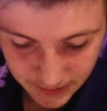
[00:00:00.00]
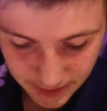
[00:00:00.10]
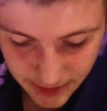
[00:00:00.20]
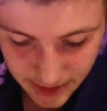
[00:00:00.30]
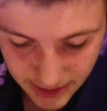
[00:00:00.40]

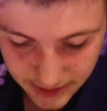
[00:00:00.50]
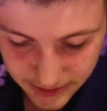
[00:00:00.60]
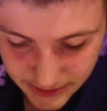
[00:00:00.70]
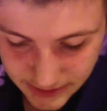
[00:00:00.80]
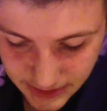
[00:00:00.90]
Yeah,
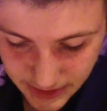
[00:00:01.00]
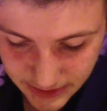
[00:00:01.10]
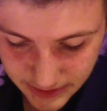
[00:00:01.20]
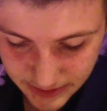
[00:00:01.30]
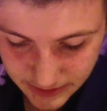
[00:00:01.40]
hydrogen
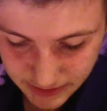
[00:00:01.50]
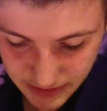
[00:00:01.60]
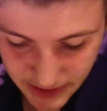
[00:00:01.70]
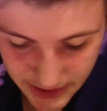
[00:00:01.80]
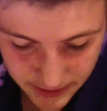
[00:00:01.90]
cyanide is
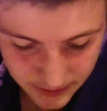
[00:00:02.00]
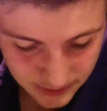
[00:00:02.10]
bad.